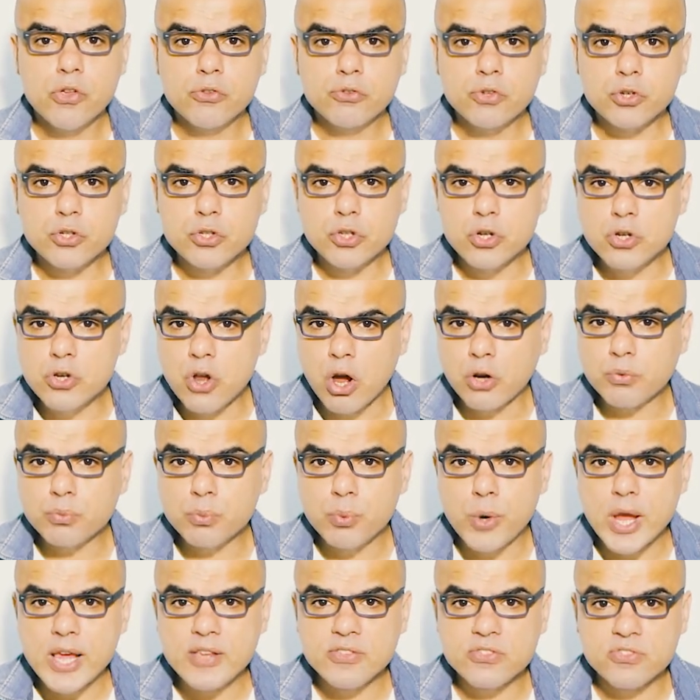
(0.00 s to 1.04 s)
So do
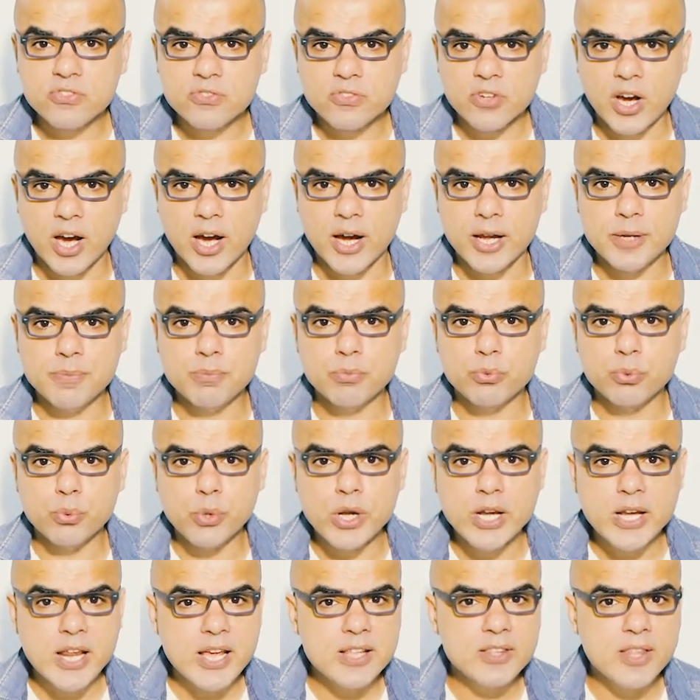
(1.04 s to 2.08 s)
not waste time
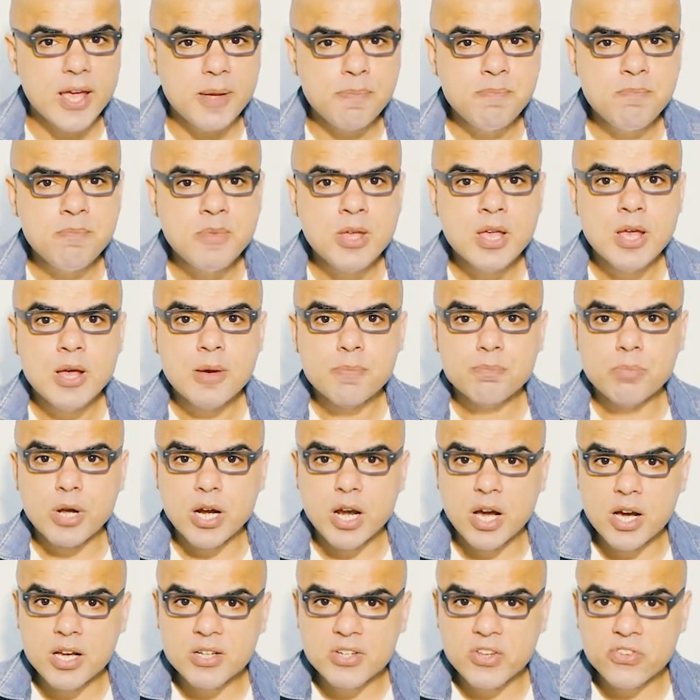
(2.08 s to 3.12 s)
reading them,
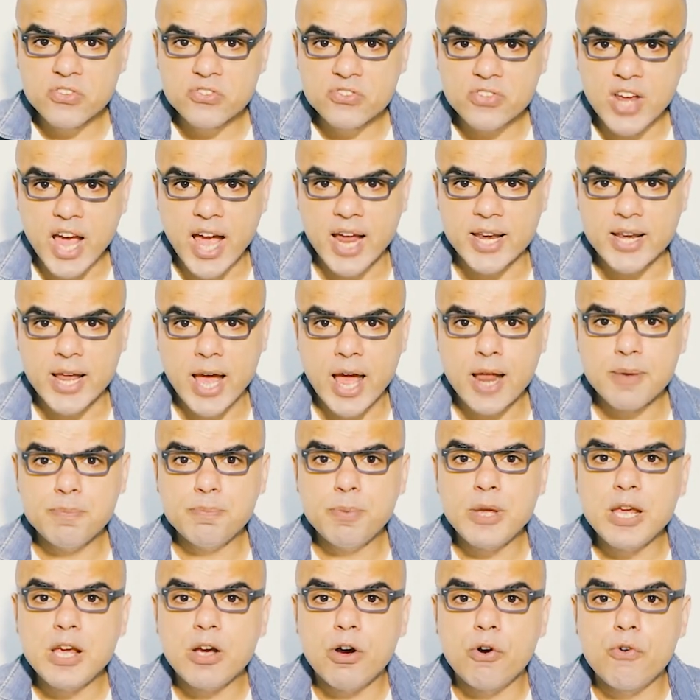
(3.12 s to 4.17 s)
but understand
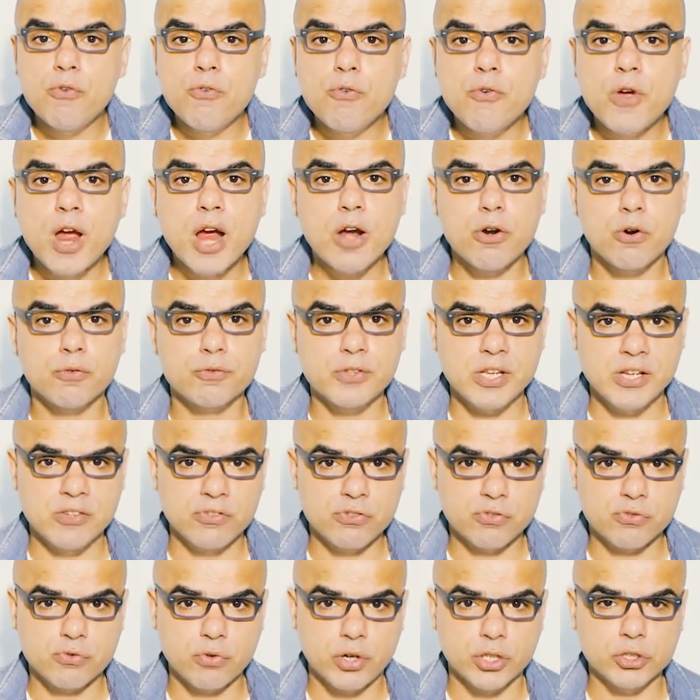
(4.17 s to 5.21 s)
and be aware of the
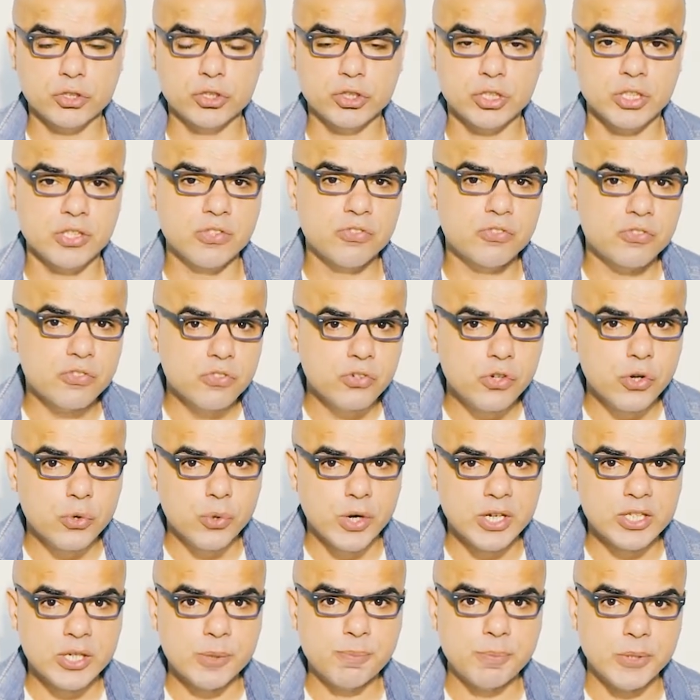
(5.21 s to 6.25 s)
instructions
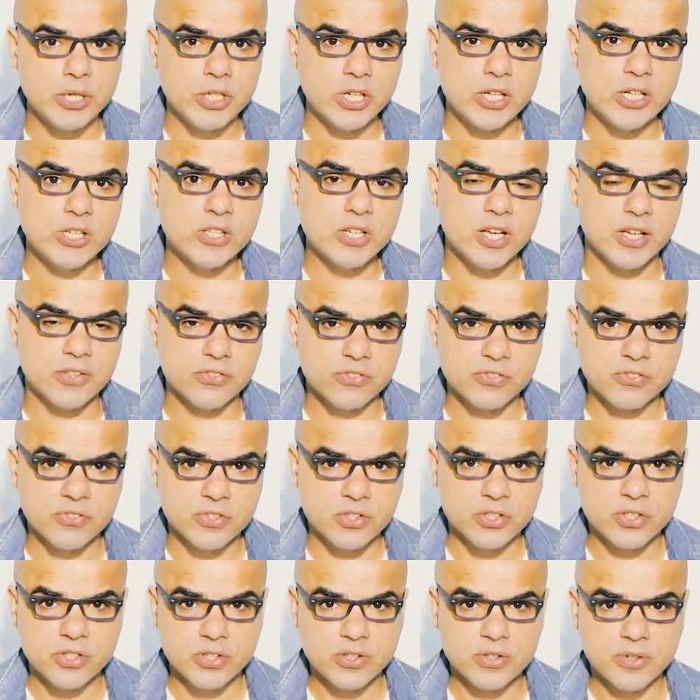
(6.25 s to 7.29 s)
during the PT
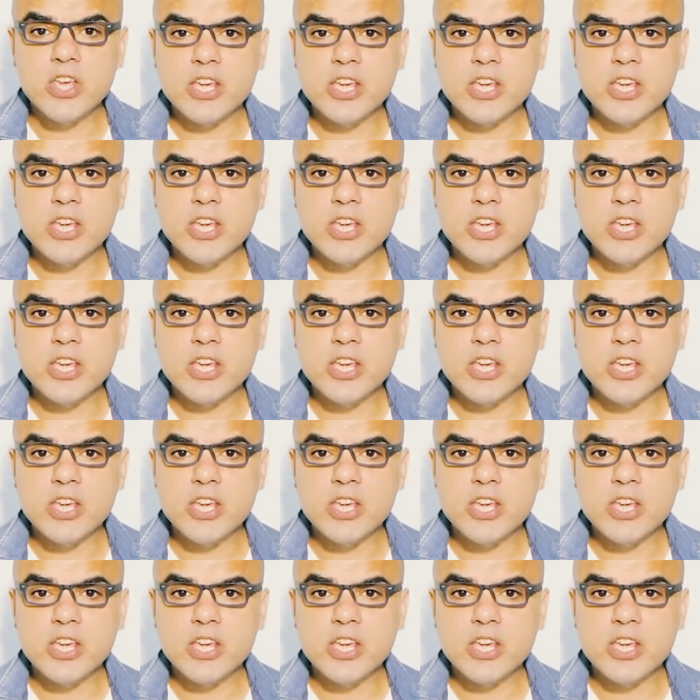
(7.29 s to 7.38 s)
test.